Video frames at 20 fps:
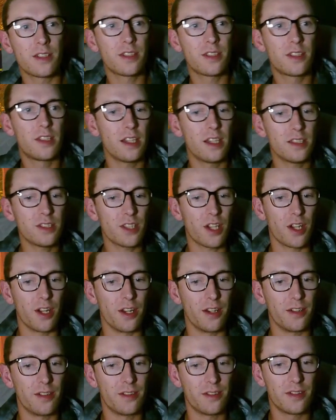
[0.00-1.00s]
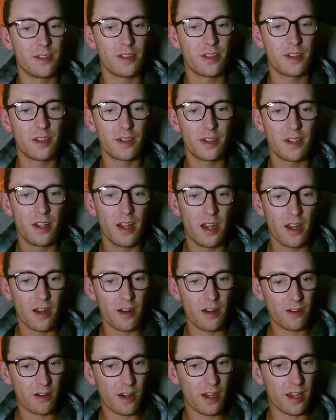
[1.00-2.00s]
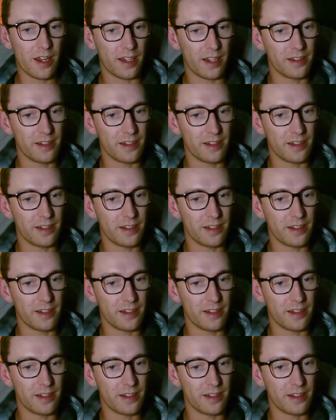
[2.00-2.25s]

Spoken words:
Dunzo. Alright.